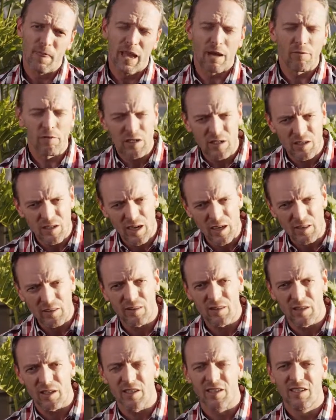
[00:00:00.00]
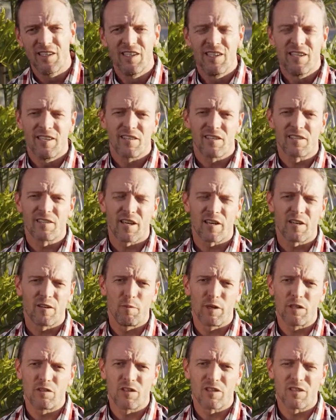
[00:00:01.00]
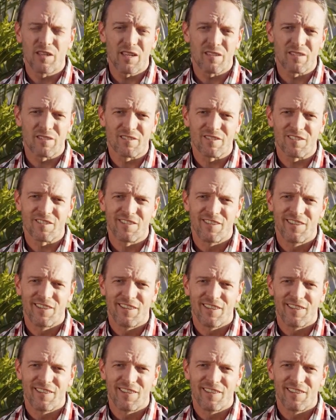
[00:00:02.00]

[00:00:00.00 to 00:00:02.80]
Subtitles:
having done the psychometric tests,